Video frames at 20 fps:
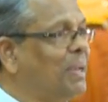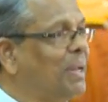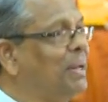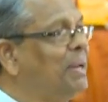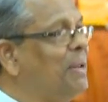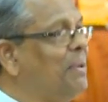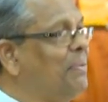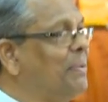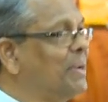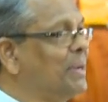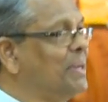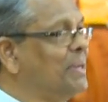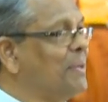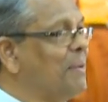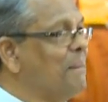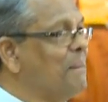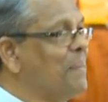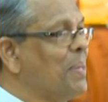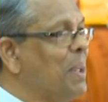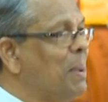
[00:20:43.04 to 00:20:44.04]
So big
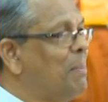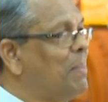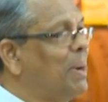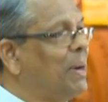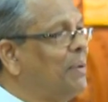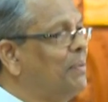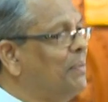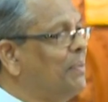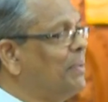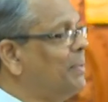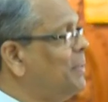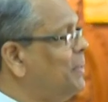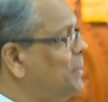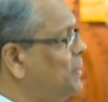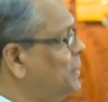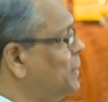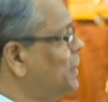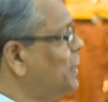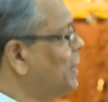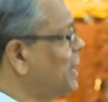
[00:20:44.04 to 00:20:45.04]
difference.
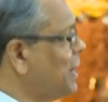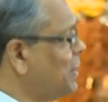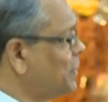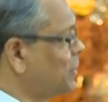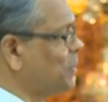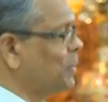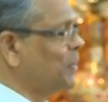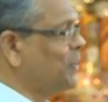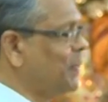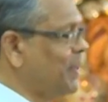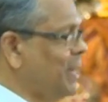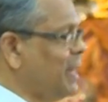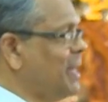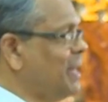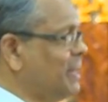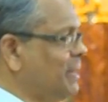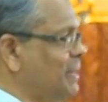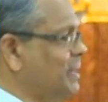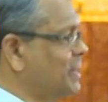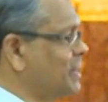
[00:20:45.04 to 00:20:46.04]
But you don't
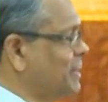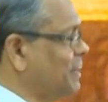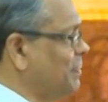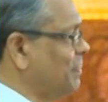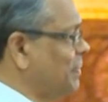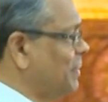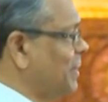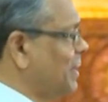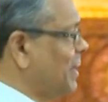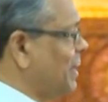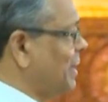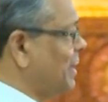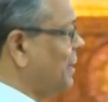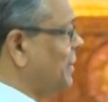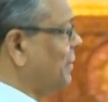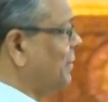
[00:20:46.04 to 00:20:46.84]
have two Vinayas.